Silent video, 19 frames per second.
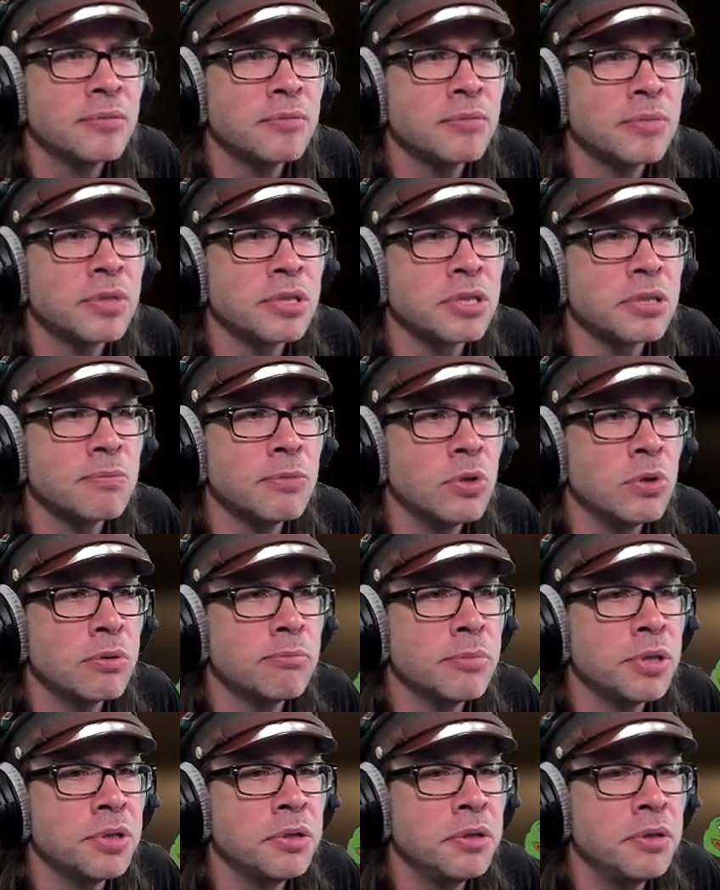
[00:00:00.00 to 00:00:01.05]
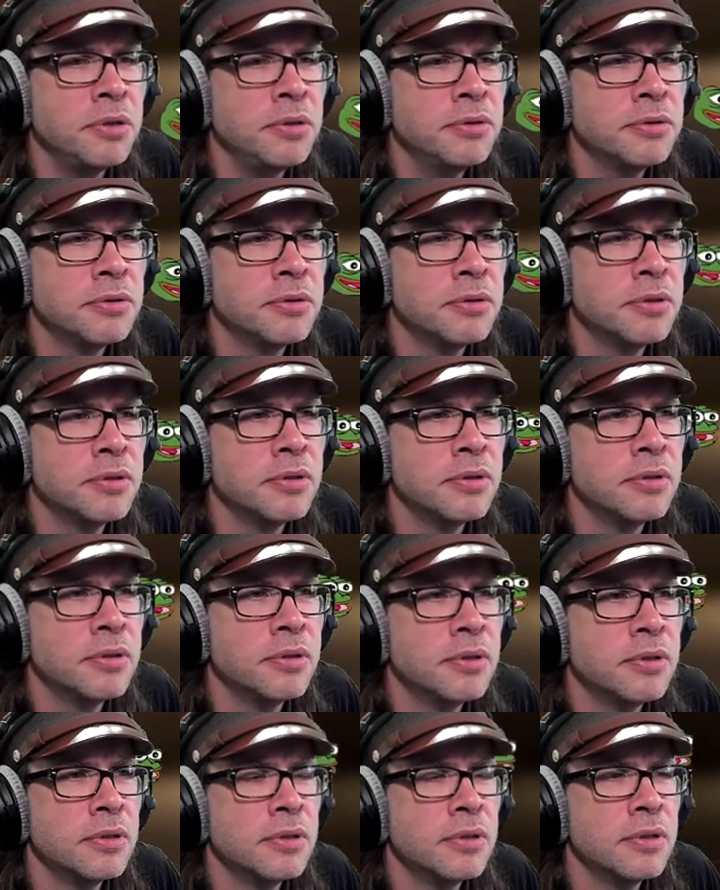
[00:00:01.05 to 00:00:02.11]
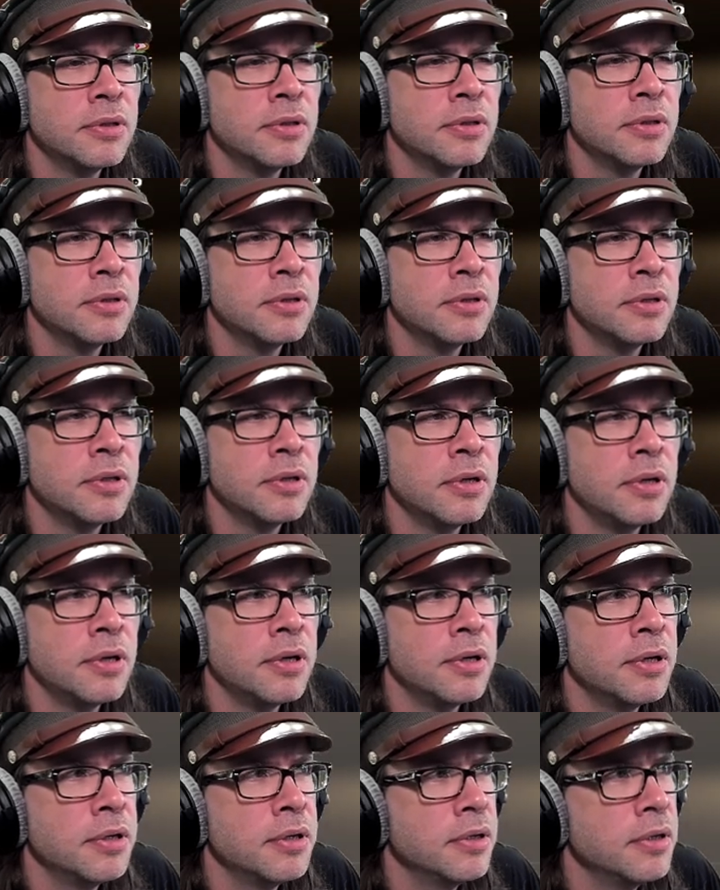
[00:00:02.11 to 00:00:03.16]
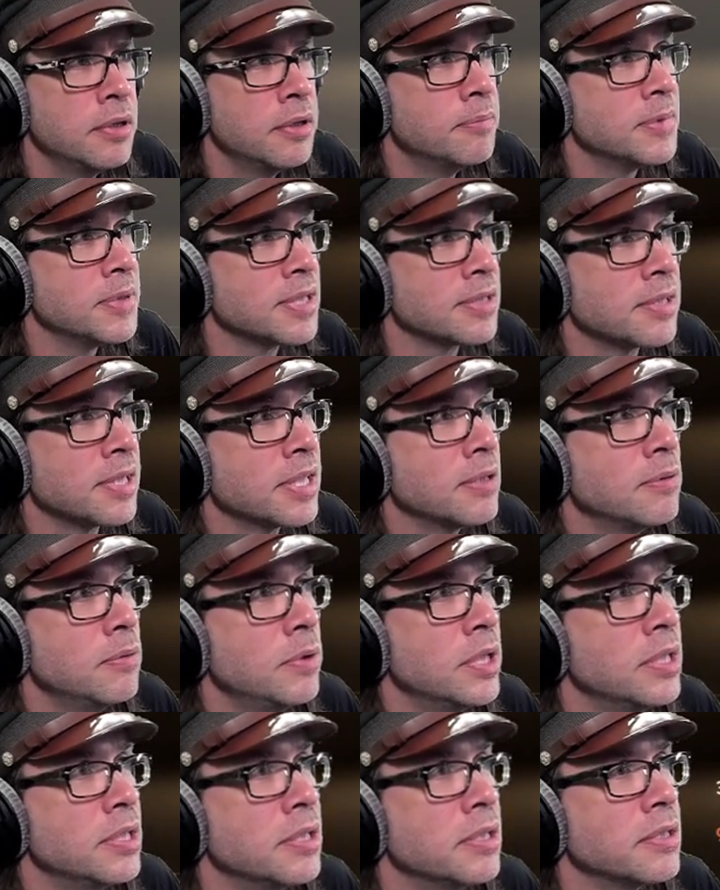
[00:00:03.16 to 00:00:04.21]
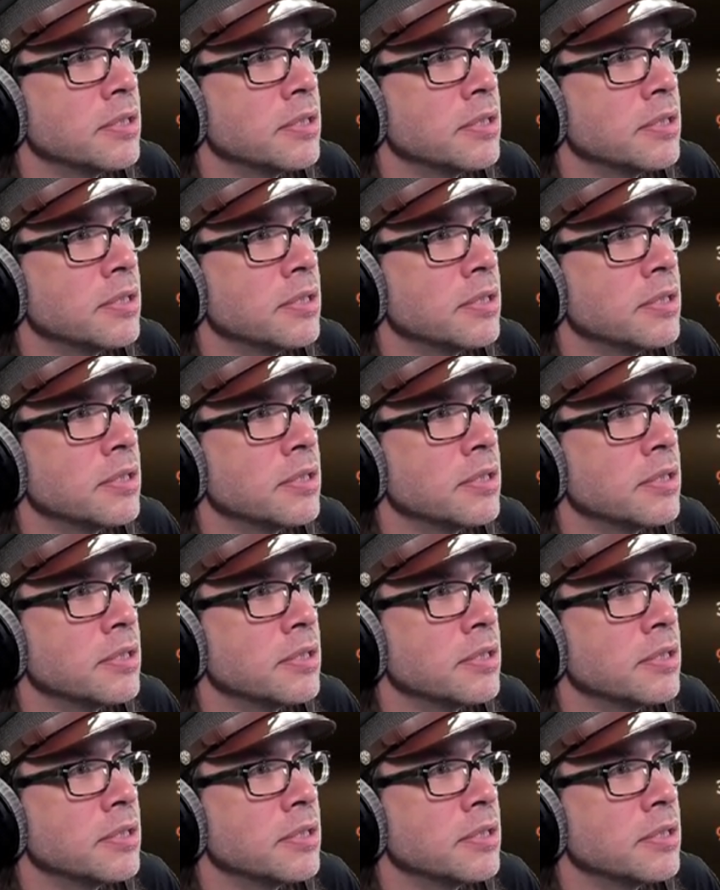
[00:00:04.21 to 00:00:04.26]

I'm going to smoke a bowl. I'm going to take a whiz.